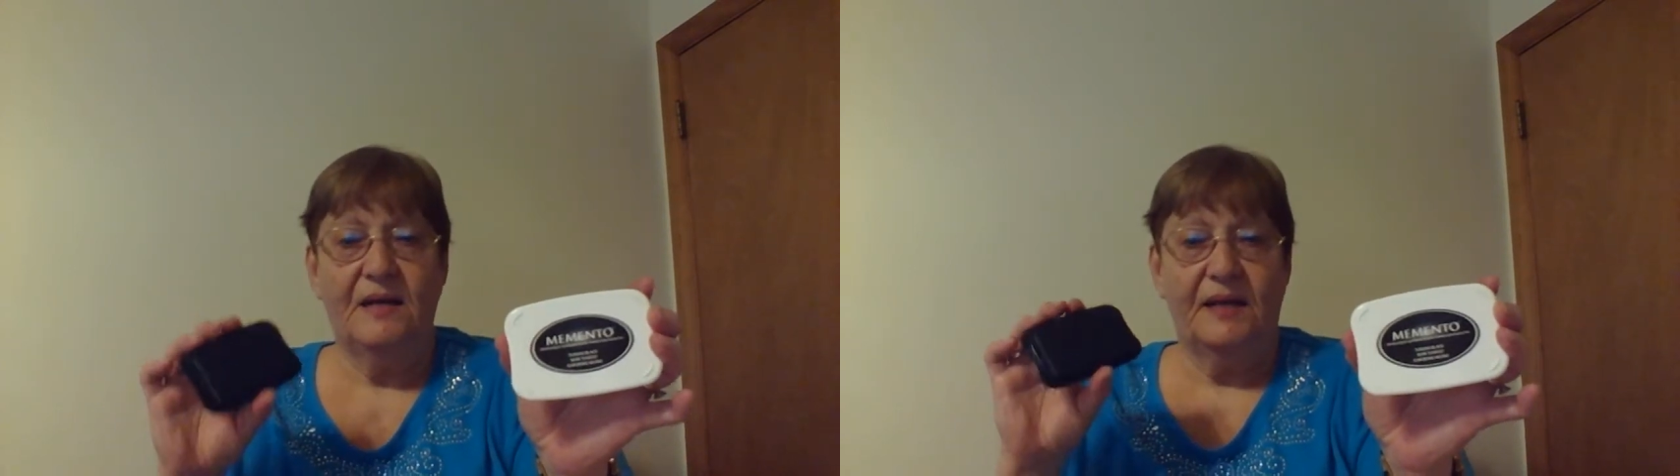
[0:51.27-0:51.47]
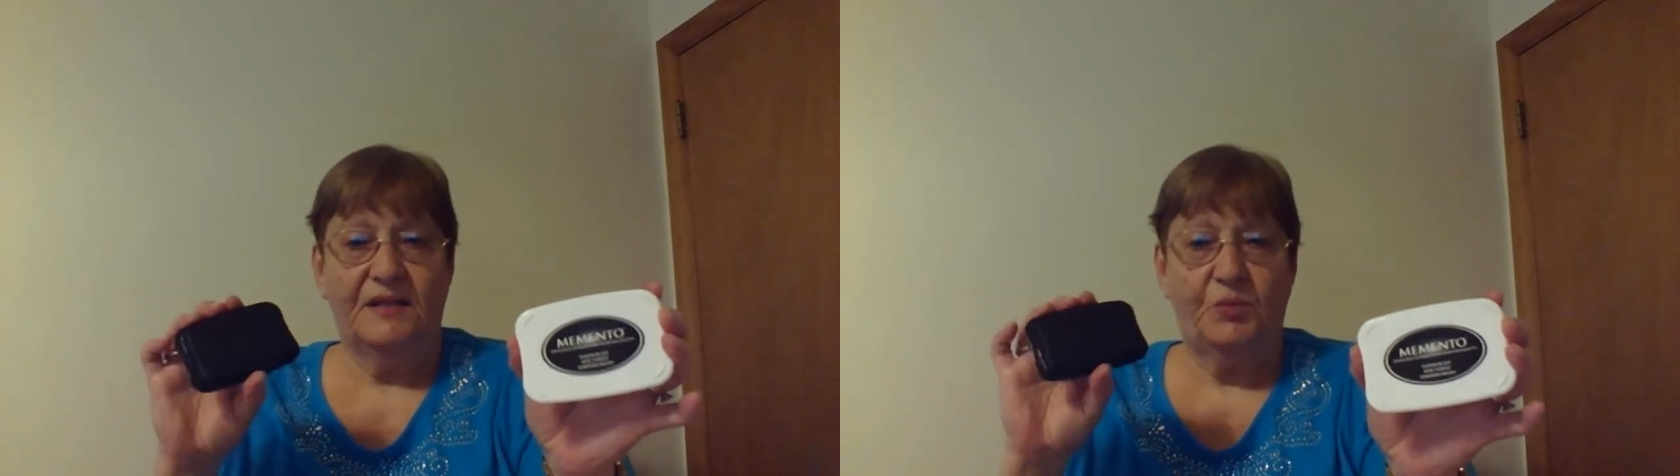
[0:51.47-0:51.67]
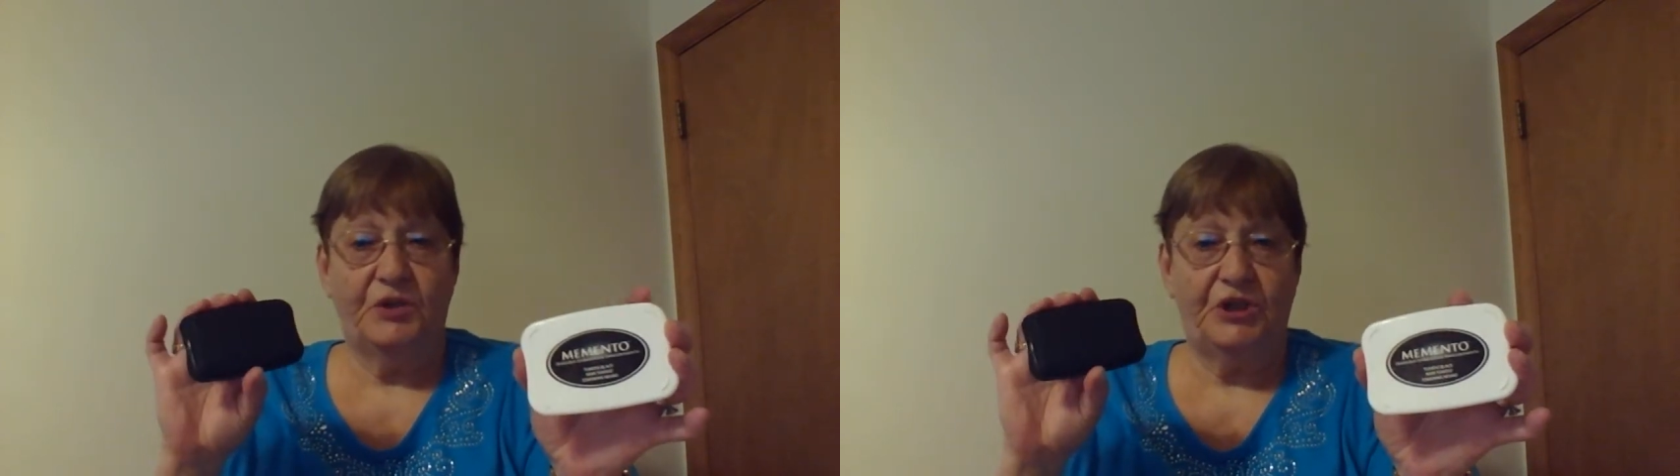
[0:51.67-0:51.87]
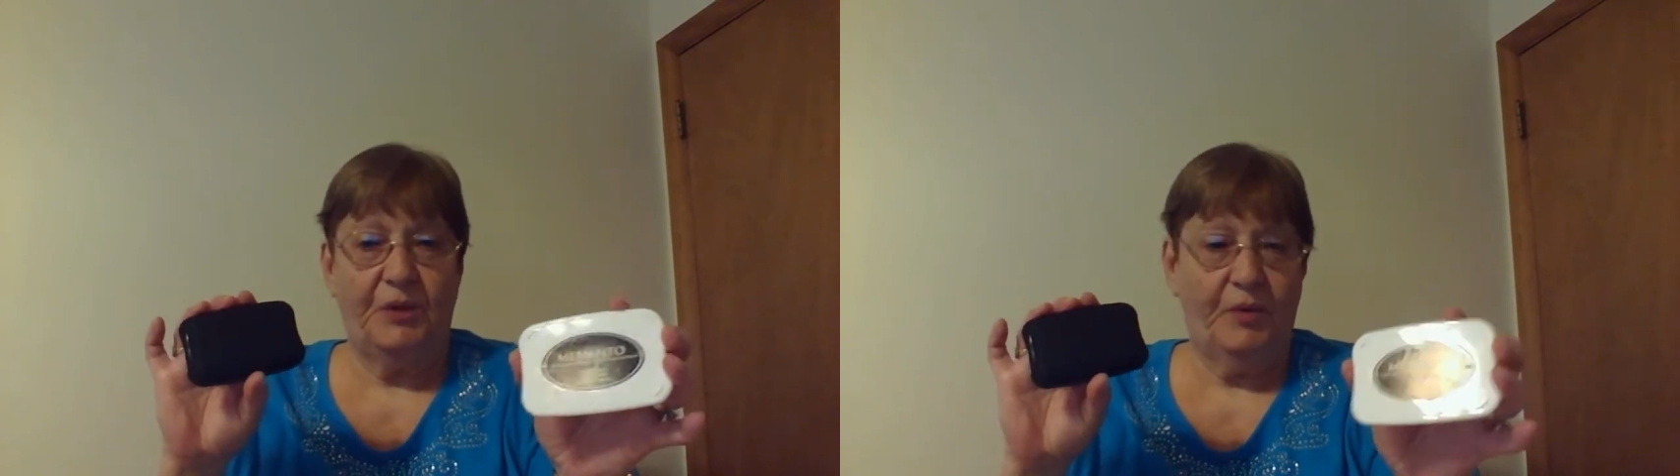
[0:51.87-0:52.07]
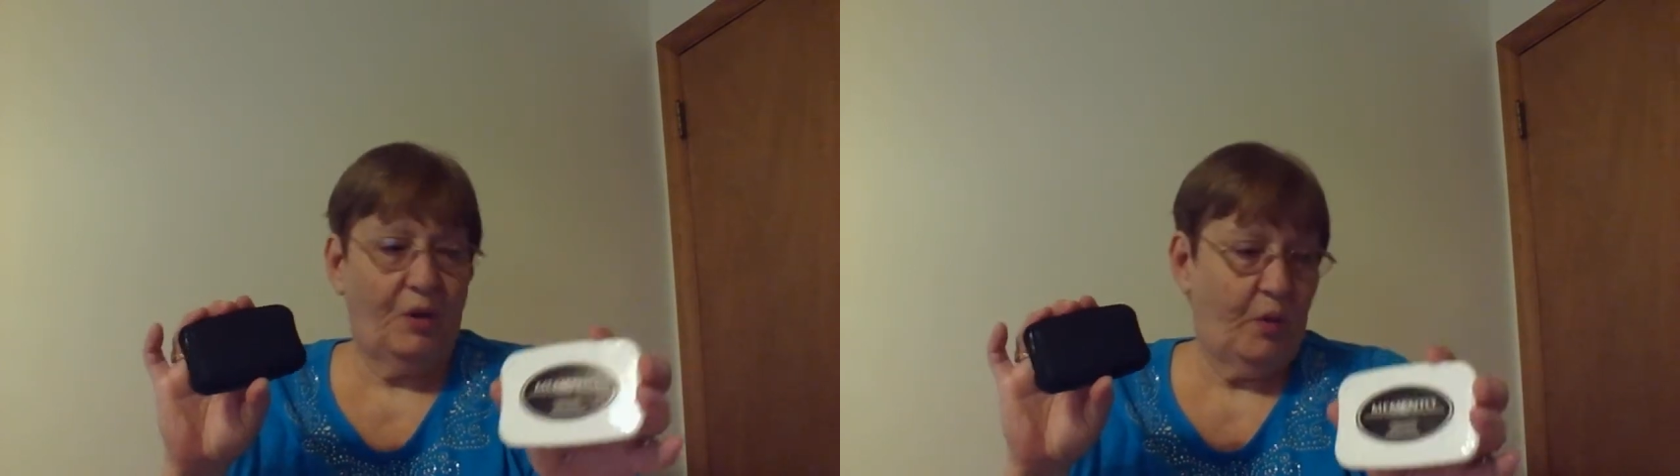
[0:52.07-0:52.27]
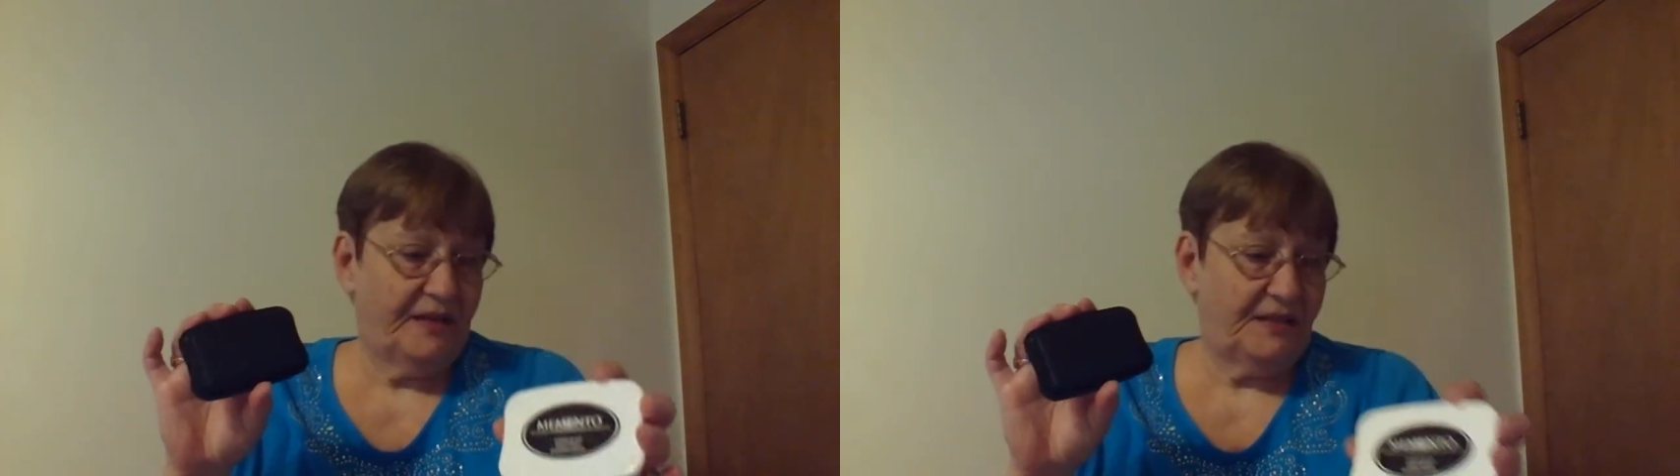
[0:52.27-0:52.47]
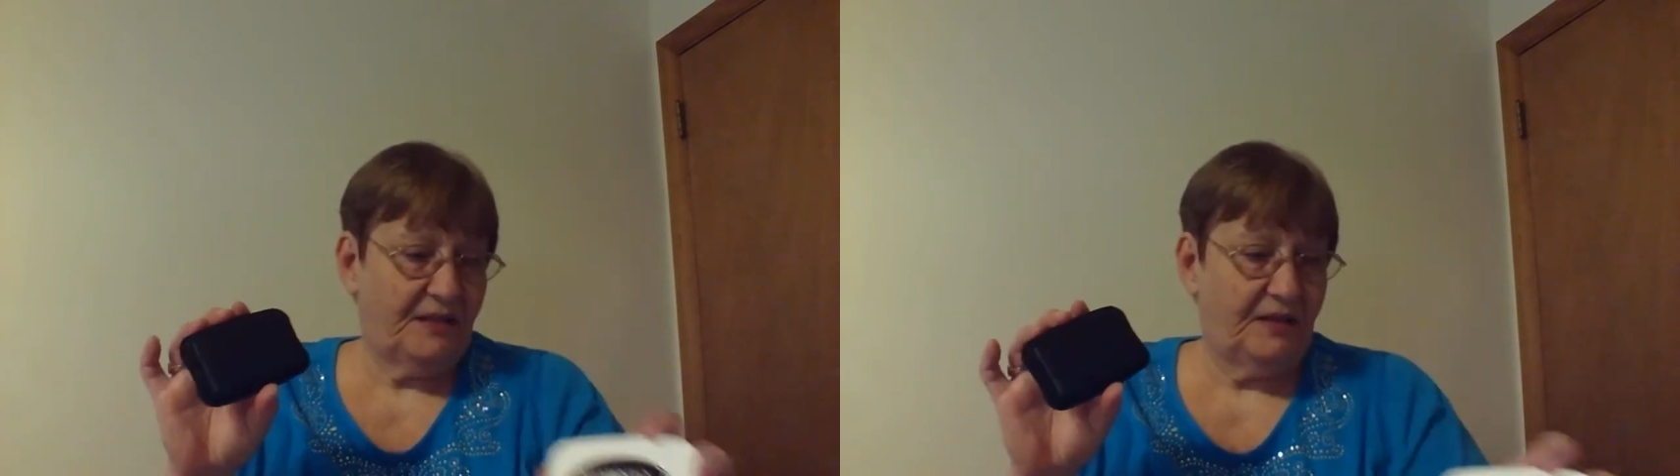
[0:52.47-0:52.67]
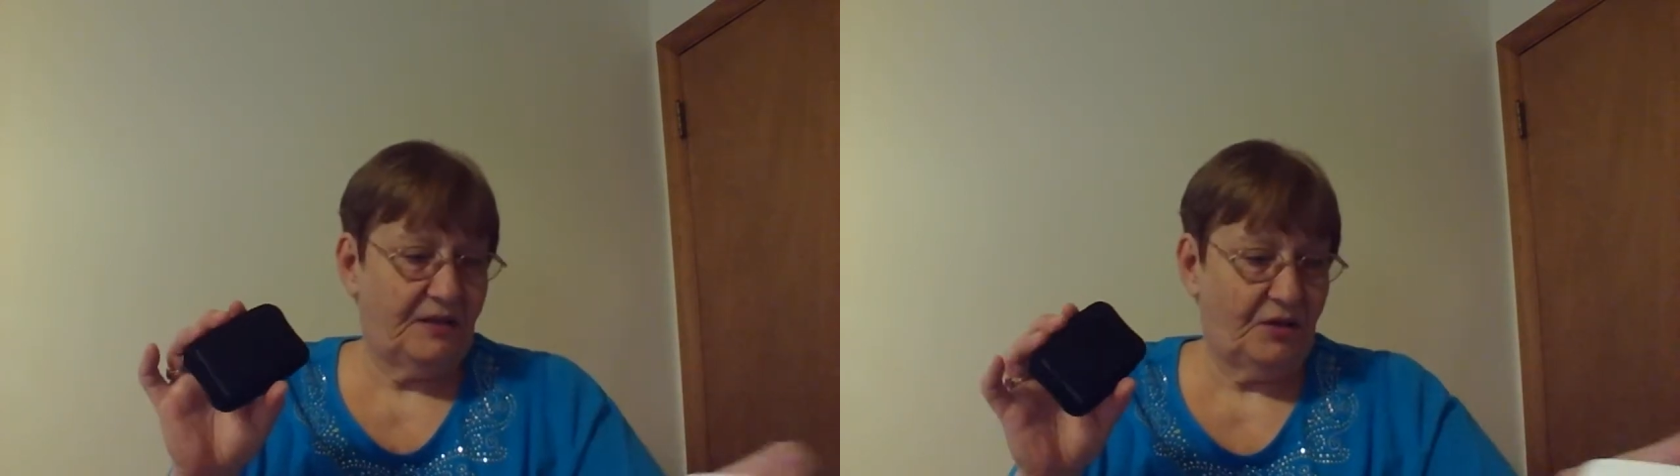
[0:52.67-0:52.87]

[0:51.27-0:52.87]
That's what she requested